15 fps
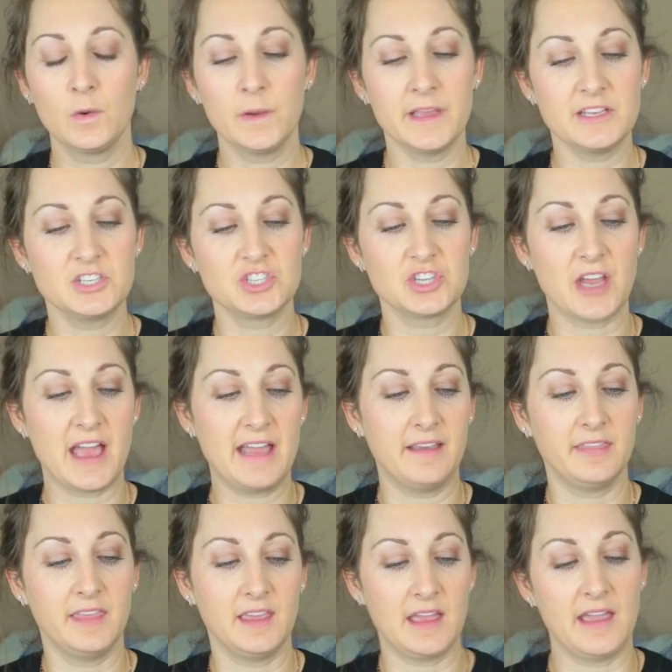which
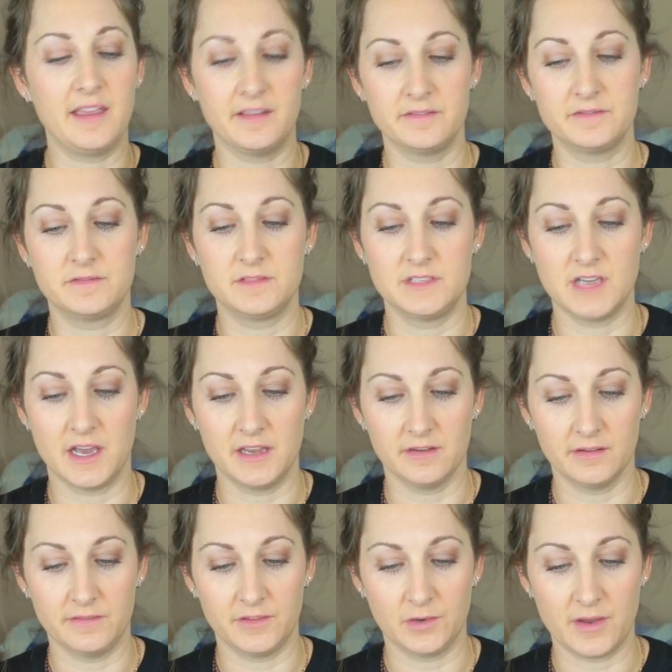I think I have done
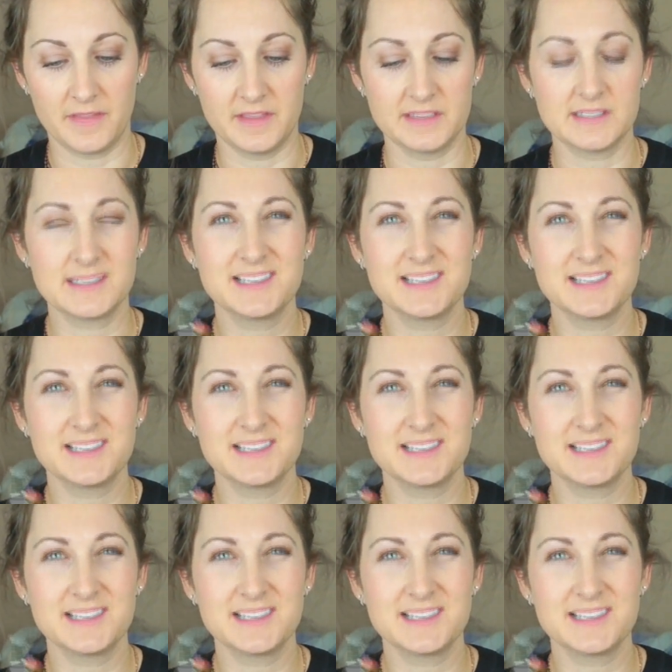a review on this.